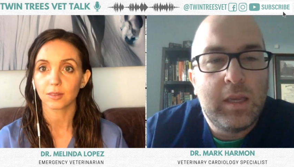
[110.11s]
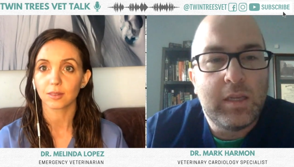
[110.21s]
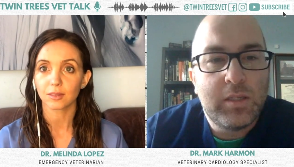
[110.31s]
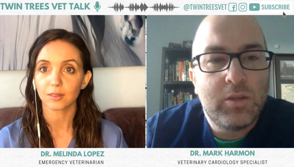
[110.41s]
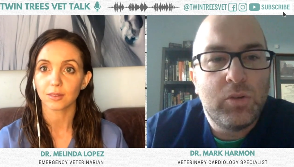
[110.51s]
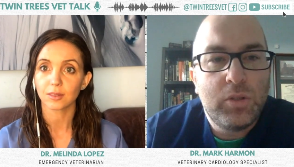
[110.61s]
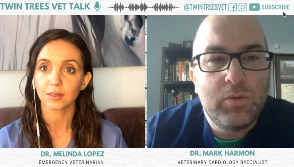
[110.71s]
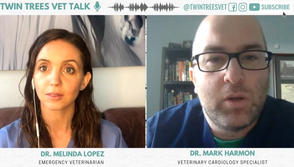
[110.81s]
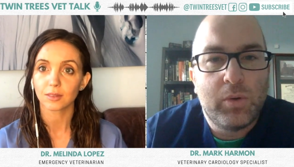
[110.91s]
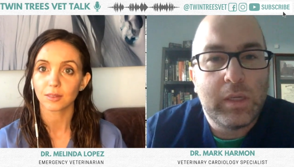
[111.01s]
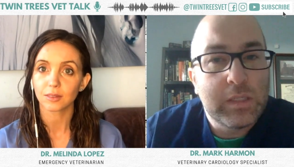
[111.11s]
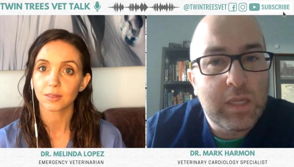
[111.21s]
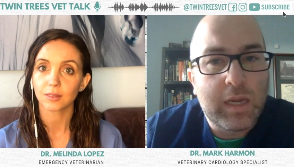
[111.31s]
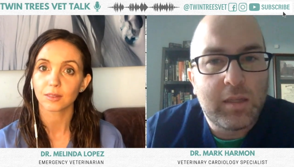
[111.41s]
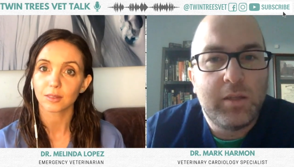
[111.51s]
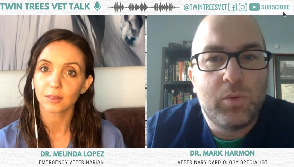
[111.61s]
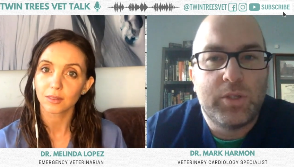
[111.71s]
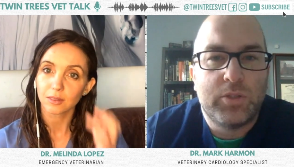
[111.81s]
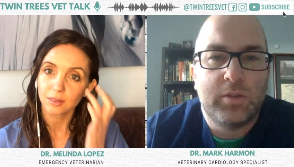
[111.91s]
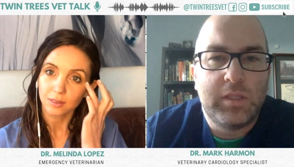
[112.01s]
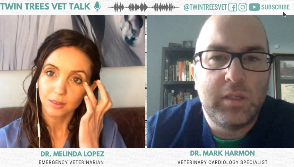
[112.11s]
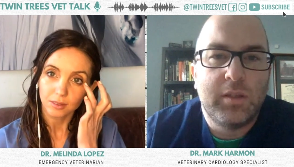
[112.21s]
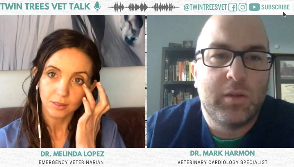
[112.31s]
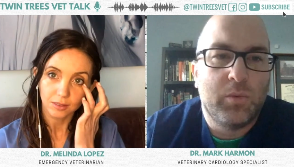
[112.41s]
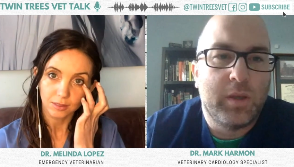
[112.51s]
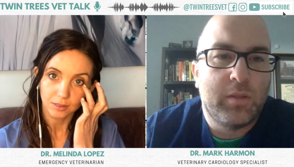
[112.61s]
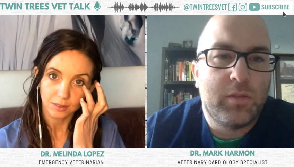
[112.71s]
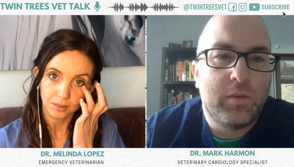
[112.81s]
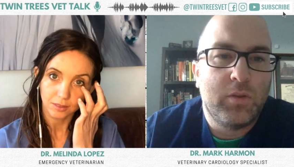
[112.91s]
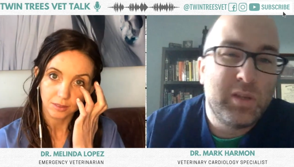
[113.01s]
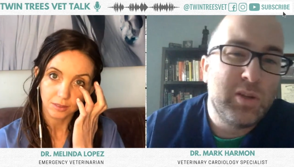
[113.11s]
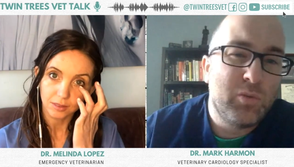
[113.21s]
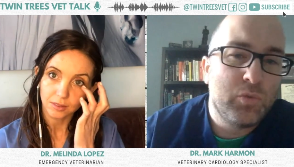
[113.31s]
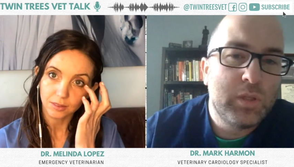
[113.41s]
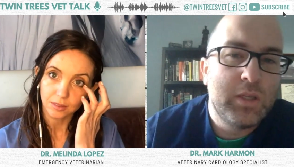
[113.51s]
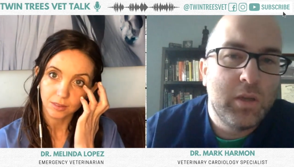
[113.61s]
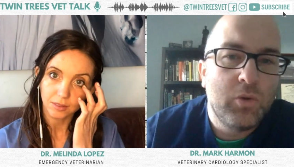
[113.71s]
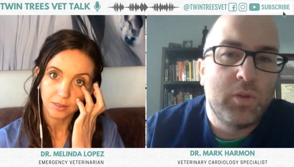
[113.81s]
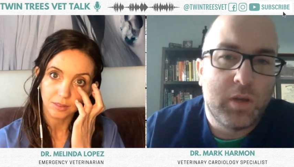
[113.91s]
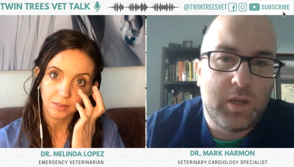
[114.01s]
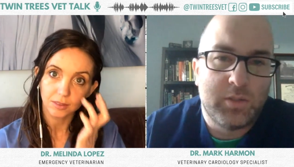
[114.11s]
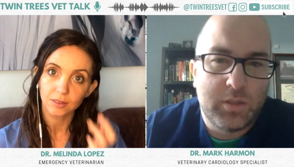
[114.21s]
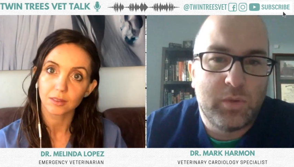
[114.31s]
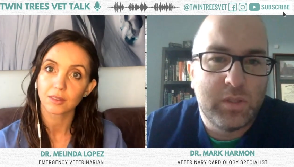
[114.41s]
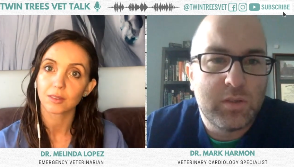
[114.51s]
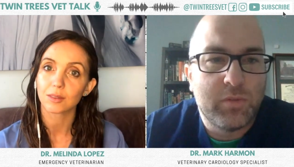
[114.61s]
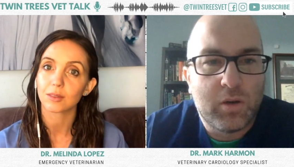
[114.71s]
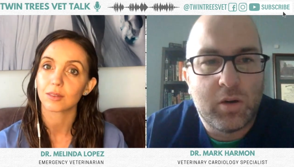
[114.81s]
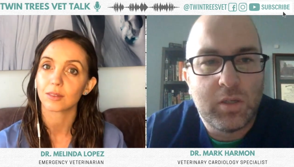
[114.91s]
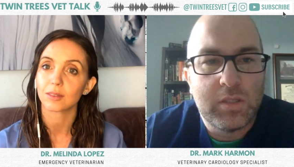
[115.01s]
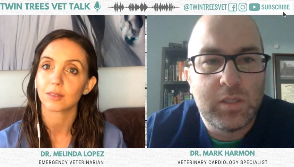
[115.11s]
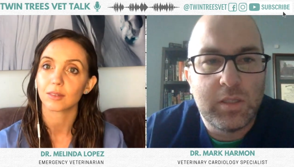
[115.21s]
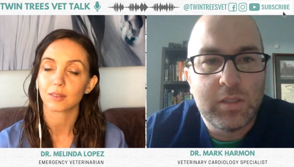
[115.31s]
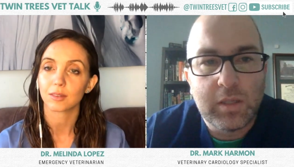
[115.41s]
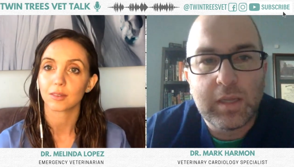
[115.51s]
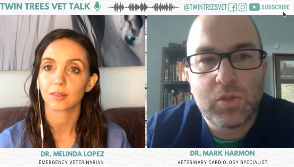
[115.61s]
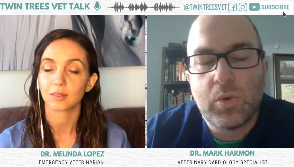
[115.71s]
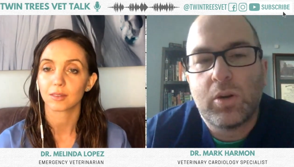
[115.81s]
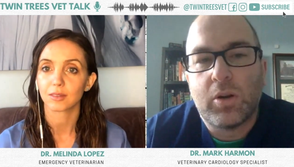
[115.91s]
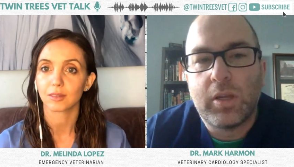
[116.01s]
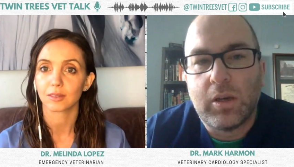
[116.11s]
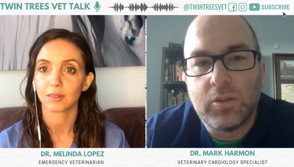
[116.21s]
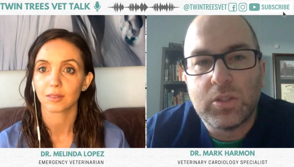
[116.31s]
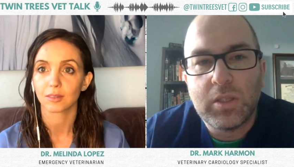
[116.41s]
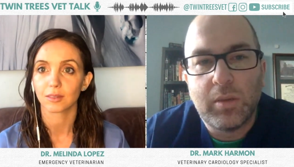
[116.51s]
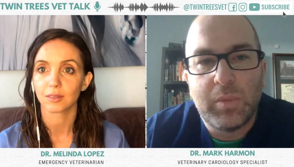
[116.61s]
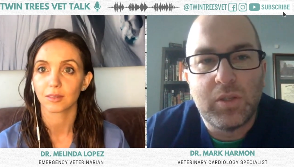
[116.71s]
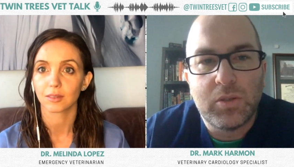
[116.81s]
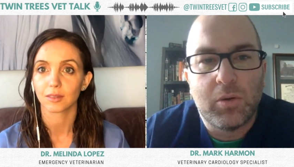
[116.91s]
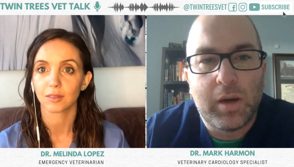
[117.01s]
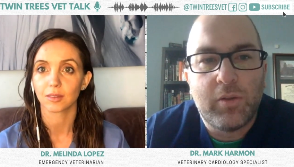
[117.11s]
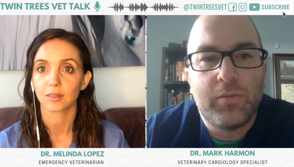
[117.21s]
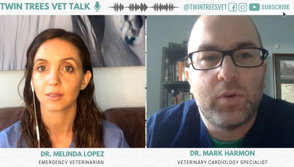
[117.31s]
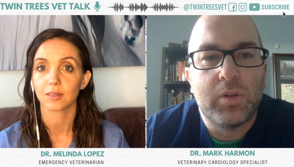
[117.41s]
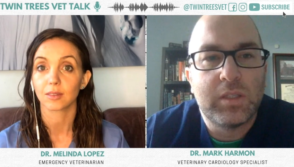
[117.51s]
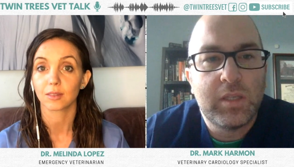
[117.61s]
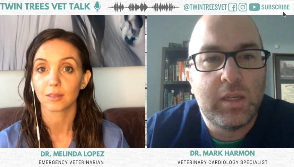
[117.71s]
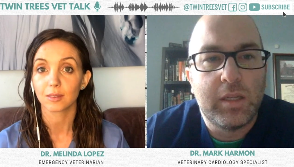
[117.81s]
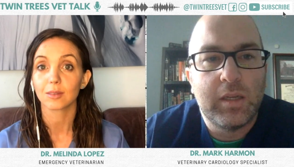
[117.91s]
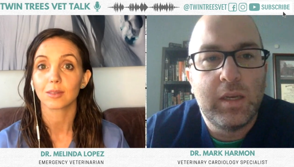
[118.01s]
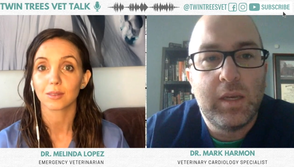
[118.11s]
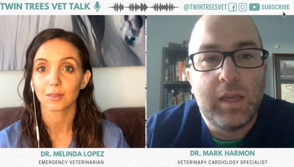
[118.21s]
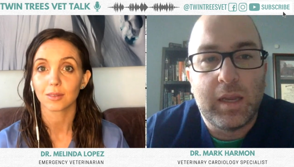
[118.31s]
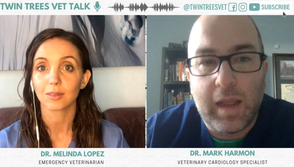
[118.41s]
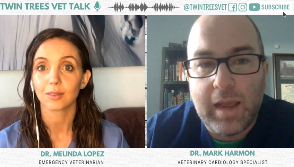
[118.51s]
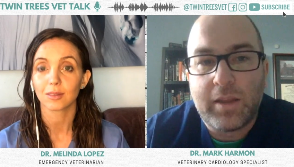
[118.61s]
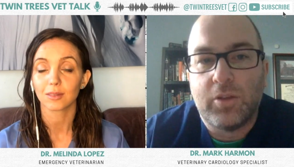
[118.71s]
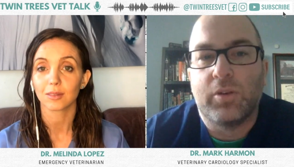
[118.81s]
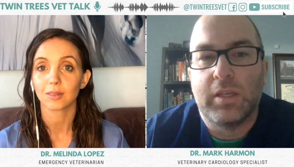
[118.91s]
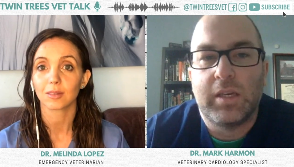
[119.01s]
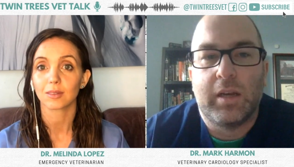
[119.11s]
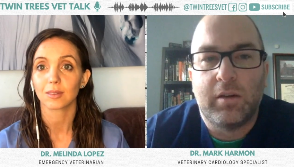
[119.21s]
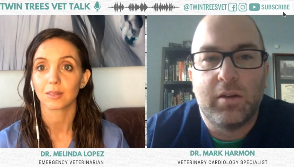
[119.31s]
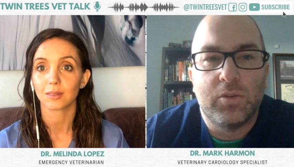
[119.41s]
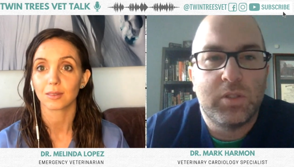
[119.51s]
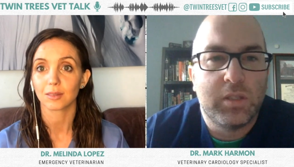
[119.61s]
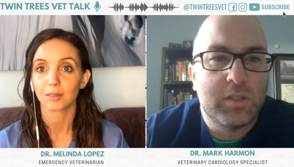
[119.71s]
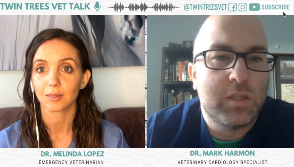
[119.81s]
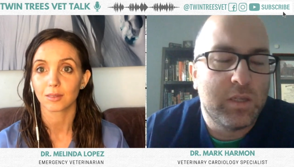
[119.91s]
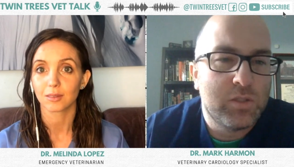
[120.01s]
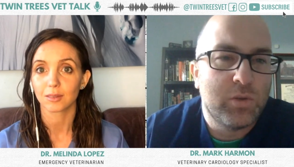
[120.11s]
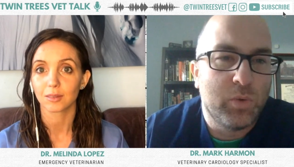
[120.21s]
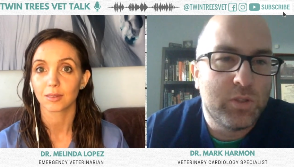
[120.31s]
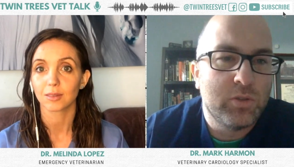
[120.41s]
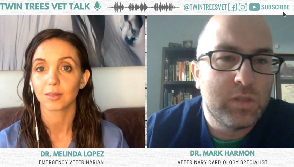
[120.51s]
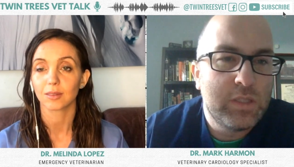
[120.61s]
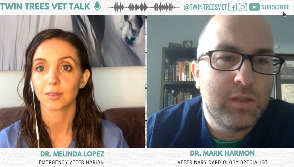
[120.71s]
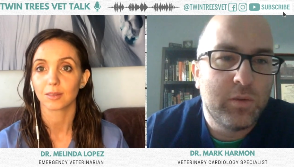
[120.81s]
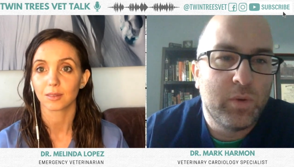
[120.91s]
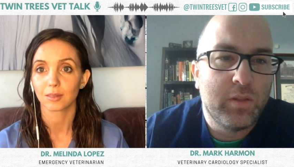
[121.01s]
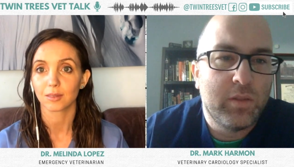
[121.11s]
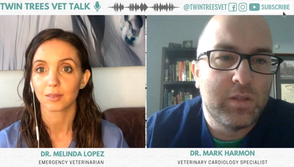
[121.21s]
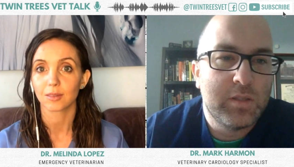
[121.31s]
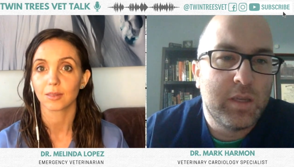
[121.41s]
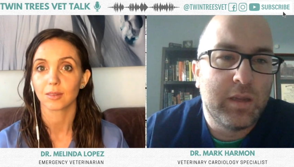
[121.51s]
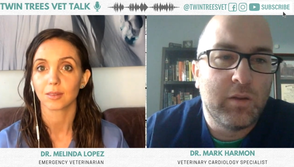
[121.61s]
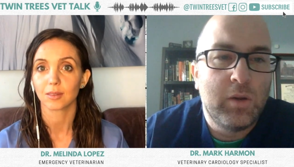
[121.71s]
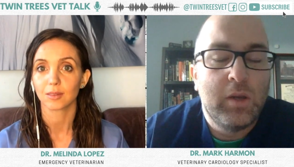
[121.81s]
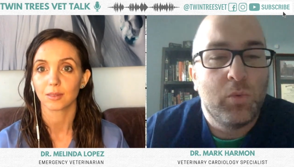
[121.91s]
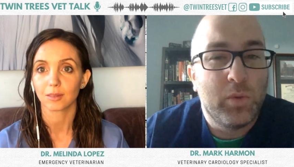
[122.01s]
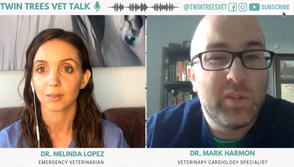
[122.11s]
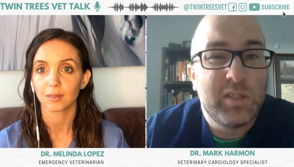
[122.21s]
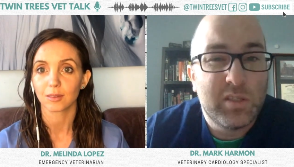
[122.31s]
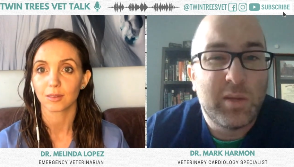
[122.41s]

Speaker 1: until you know exactly what you're dealing with, you don't really know the consequence of the heart disease. And that's where cardiologists can be so helpful, is getting an accurate diagnosis as to what you're dealing with and saying, well, this is